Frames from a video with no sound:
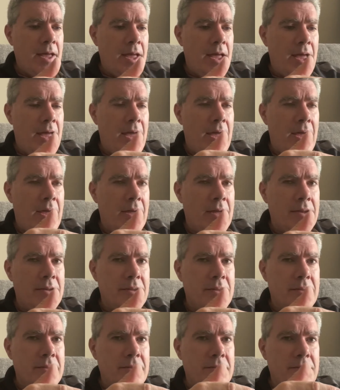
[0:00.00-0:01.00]

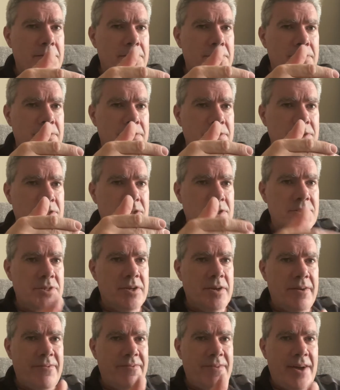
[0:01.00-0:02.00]
And she's
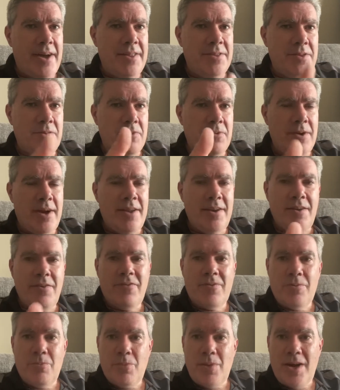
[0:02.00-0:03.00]
going to find the right
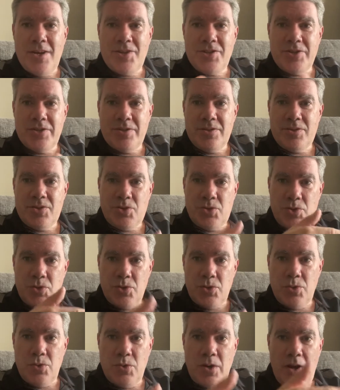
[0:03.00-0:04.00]
information
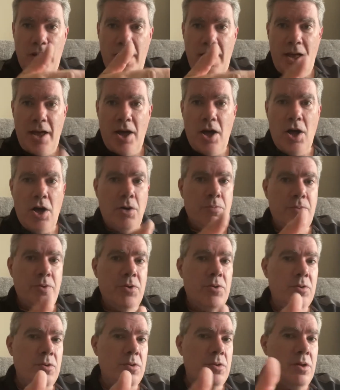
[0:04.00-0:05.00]
to help
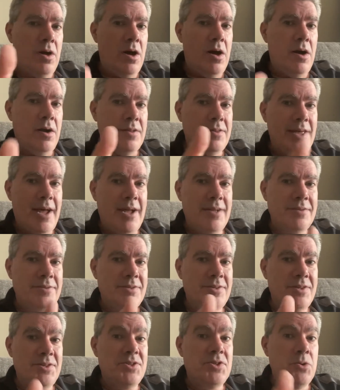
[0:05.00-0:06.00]
her along that
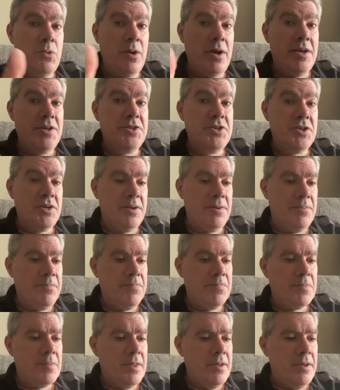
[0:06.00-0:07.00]
situation,
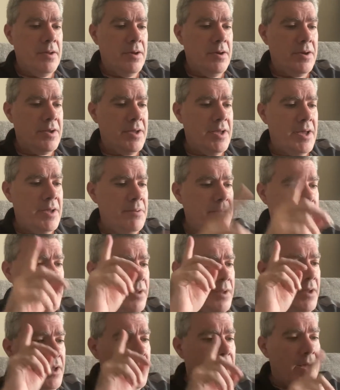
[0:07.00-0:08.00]
okay?
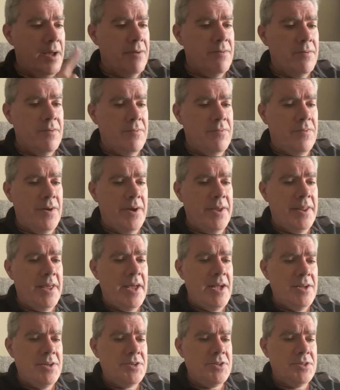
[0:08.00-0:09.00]

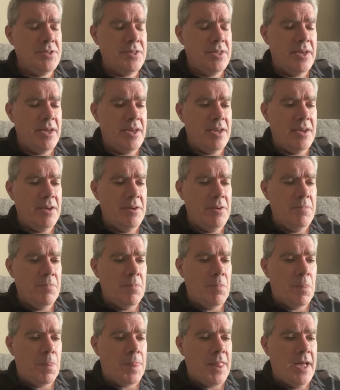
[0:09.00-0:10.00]
Financially,
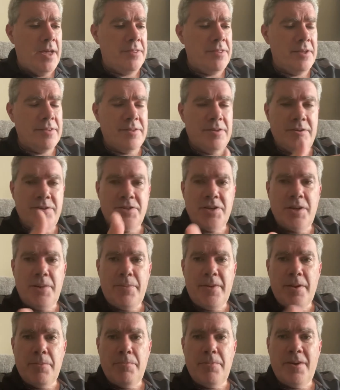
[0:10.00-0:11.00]
I think there's going to
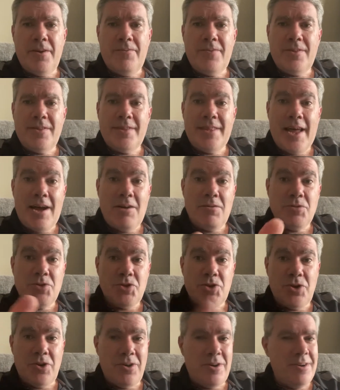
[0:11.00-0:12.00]
be a bit of a
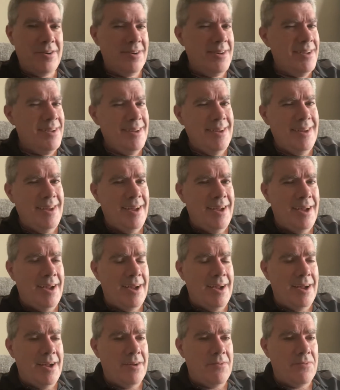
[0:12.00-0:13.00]
downturn
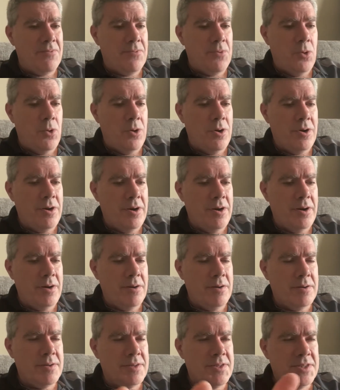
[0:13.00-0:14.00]
uh, for
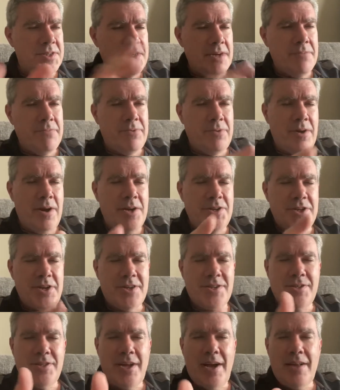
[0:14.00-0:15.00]
her. Some
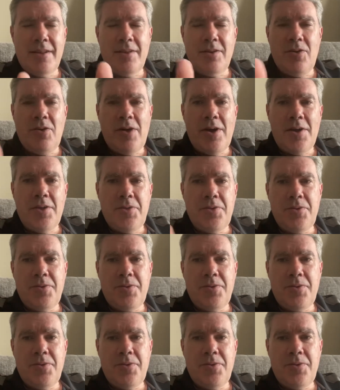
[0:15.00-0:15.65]
projects not going